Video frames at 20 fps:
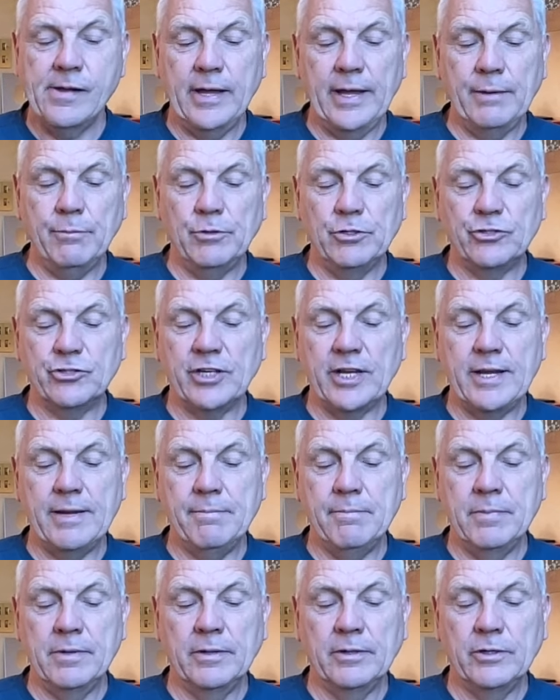It would
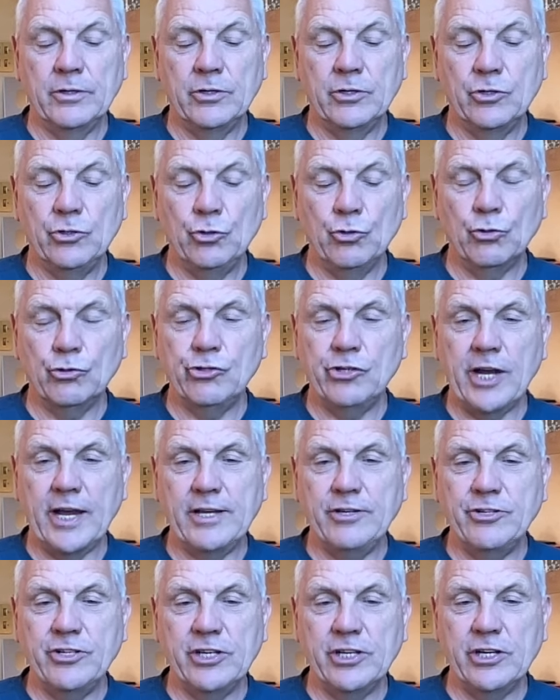seem you're
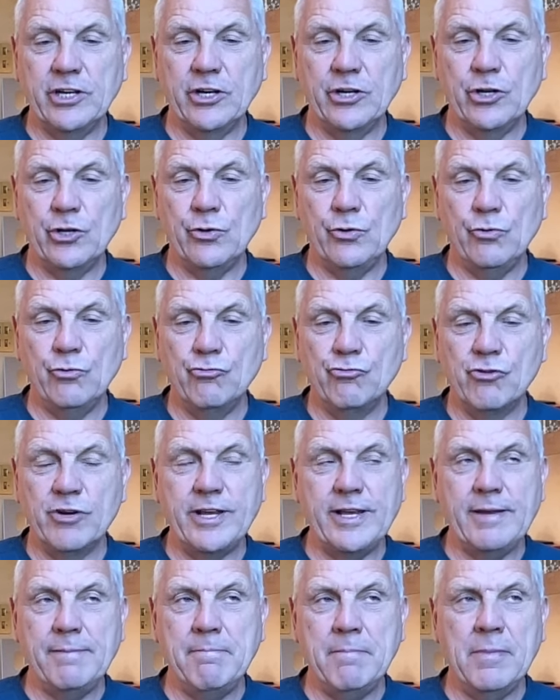chasing a new
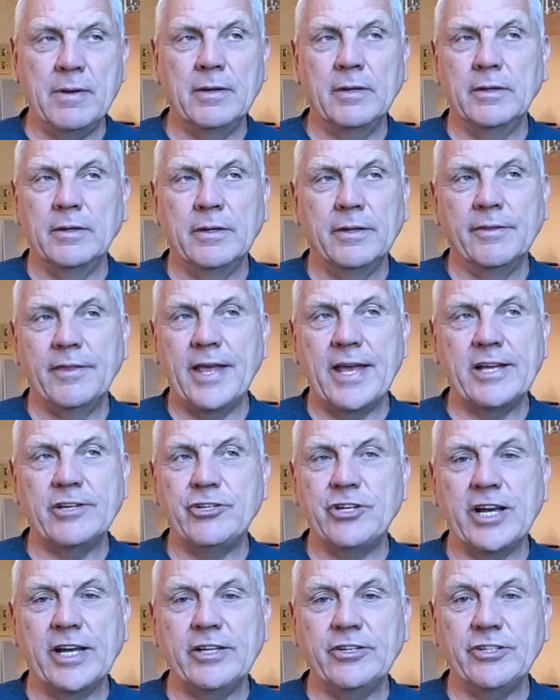dream. They're
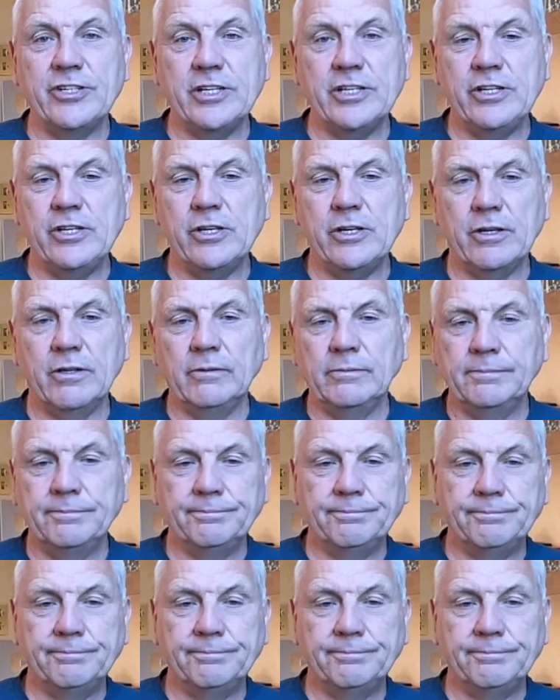chasing you.